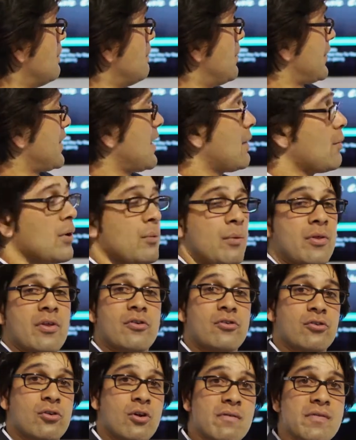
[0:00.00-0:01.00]
but they went with
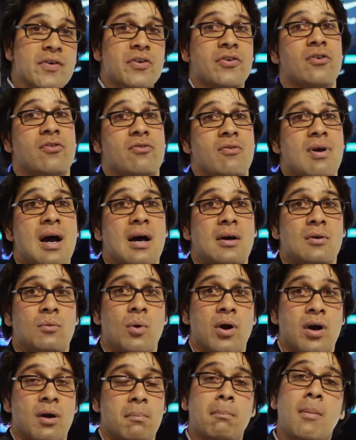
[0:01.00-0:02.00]
a services route
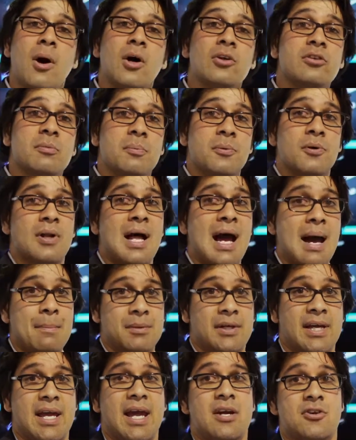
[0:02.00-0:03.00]
where multiple
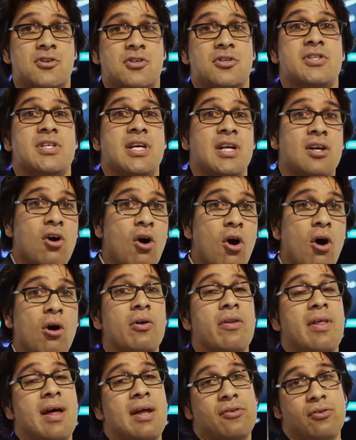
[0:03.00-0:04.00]
applications can call
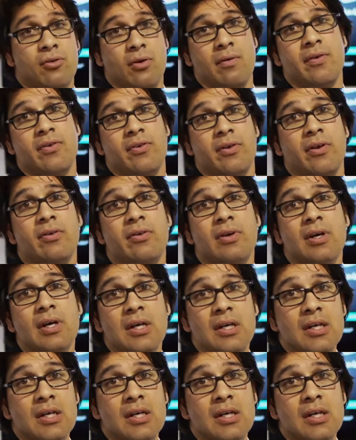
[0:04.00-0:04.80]
to that services.